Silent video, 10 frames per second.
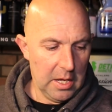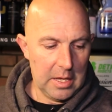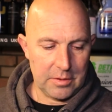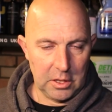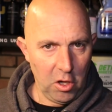
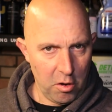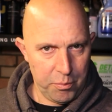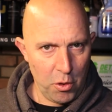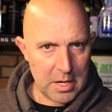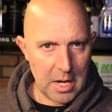There's a lot of
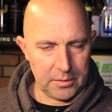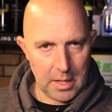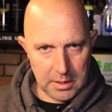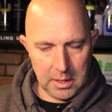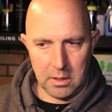product,
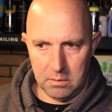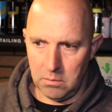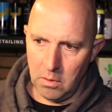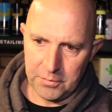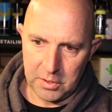and it
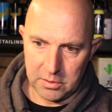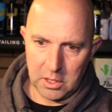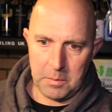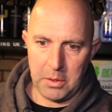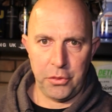obviously is going
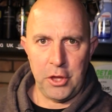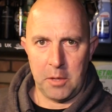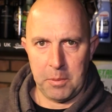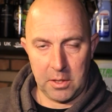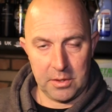to be thick,
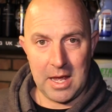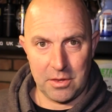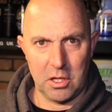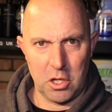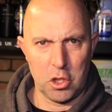because that is
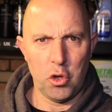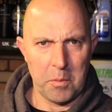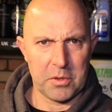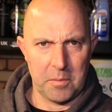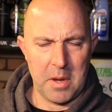an
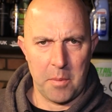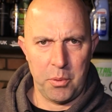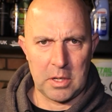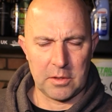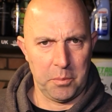enormous amount of
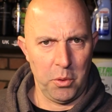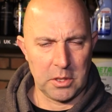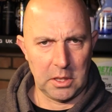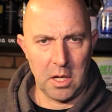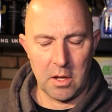product to put in
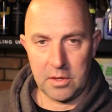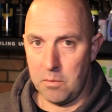a lance.